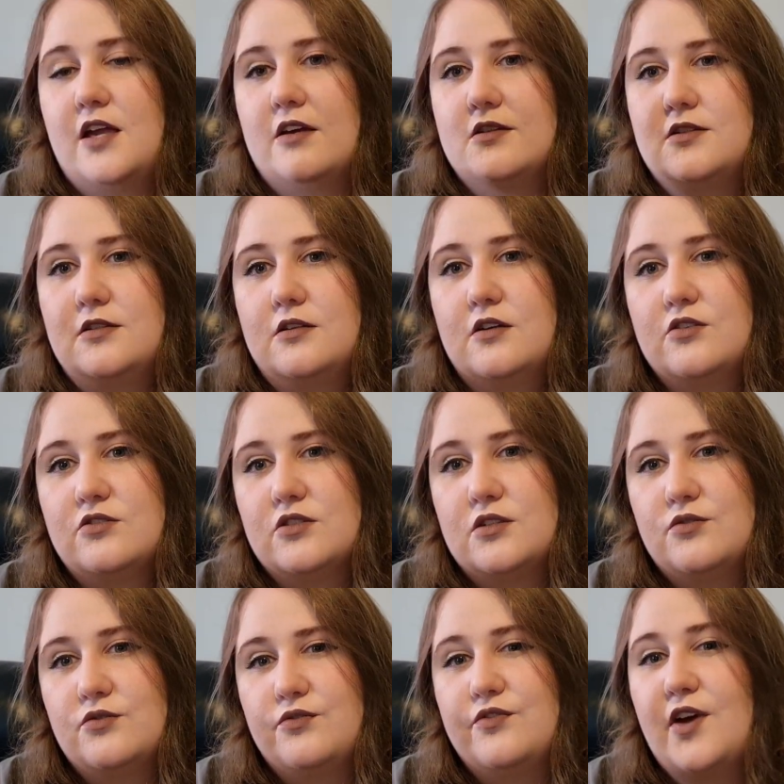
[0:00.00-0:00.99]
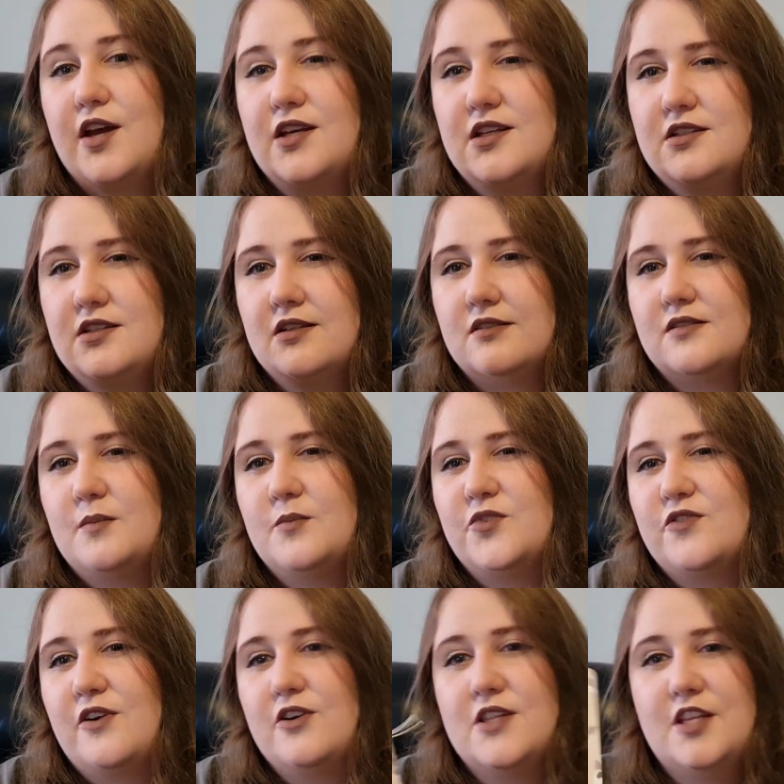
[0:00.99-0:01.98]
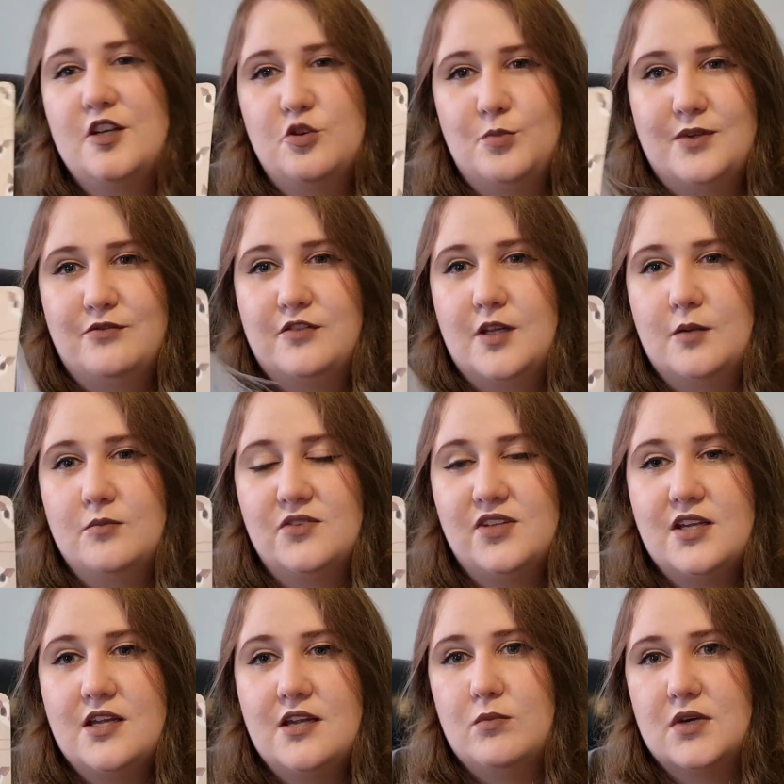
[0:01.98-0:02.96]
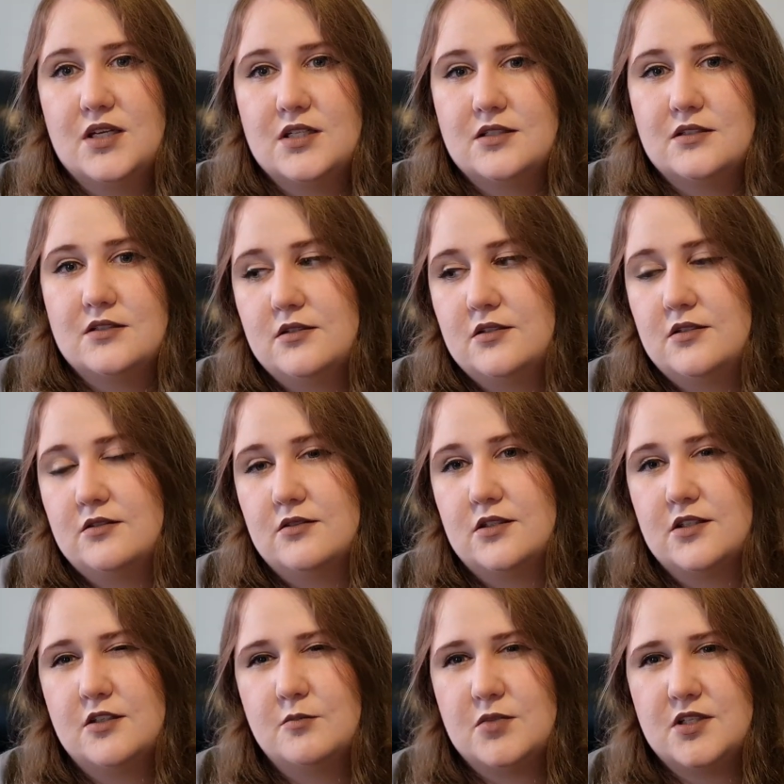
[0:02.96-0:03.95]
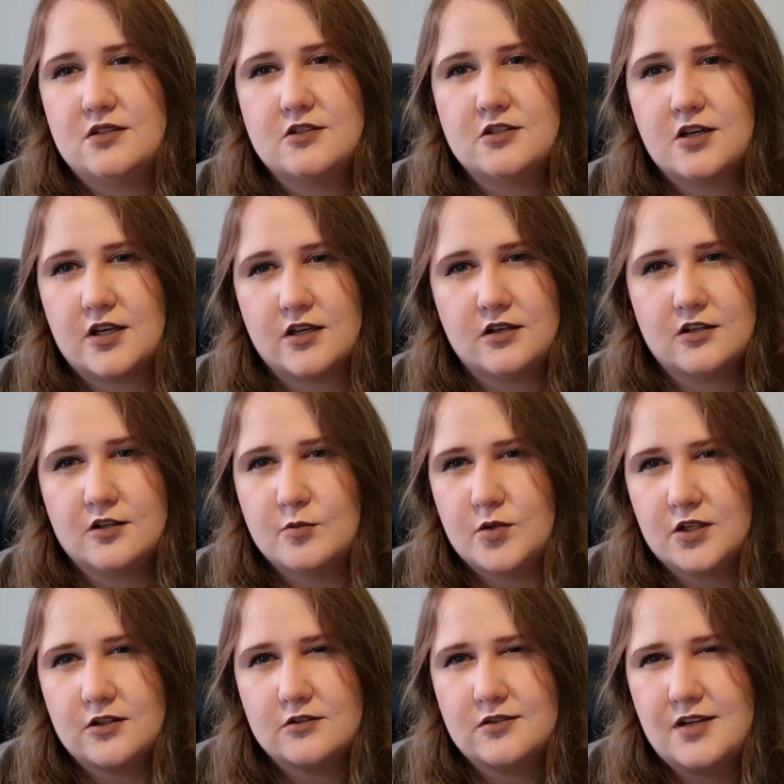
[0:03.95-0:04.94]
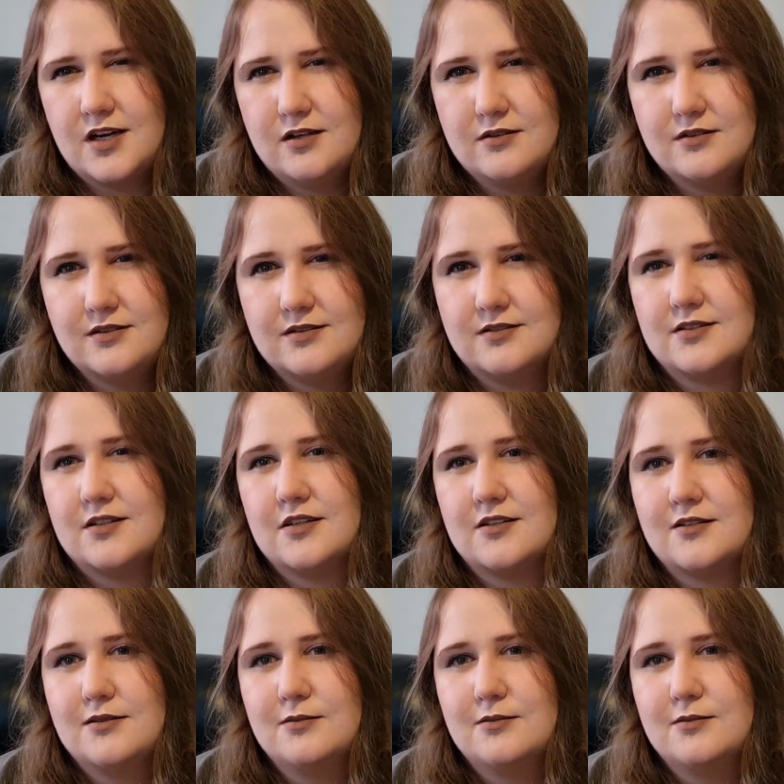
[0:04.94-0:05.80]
They are 230 GSM, so they're a little bit flimsy, but you're not going to be chucking your book around. So